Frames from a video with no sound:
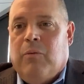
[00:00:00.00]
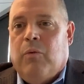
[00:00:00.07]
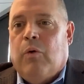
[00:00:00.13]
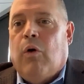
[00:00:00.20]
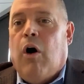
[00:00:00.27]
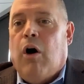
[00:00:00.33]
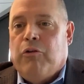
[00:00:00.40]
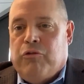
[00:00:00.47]

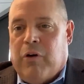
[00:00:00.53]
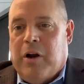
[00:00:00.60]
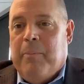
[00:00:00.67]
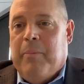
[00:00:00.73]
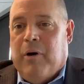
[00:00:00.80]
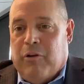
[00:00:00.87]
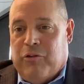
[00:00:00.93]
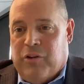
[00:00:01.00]
We're all trying to
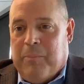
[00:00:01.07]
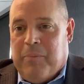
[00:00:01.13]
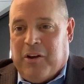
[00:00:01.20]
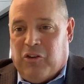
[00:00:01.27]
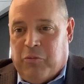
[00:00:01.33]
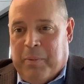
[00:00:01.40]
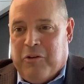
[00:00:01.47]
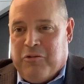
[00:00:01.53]
build something
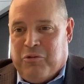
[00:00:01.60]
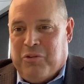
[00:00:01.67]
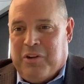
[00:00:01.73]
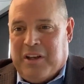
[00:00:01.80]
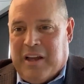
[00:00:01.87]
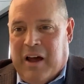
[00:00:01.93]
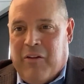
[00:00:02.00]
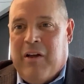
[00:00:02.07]
special
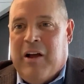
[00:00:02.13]
together.